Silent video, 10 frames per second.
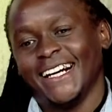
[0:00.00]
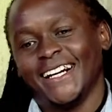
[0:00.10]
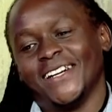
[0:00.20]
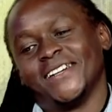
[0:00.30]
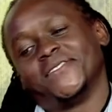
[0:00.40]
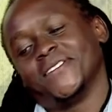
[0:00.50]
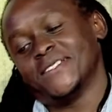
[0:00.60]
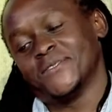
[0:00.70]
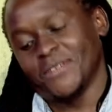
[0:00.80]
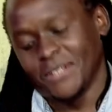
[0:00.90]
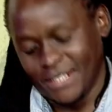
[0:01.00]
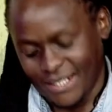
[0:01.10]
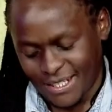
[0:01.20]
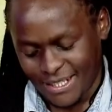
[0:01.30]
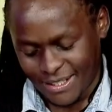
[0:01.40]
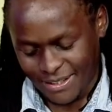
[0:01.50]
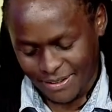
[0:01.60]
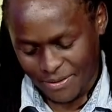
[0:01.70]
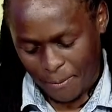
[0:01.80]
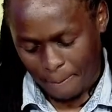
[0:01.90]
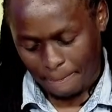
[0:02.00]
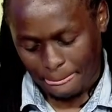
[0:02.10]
uh, first of all, uh,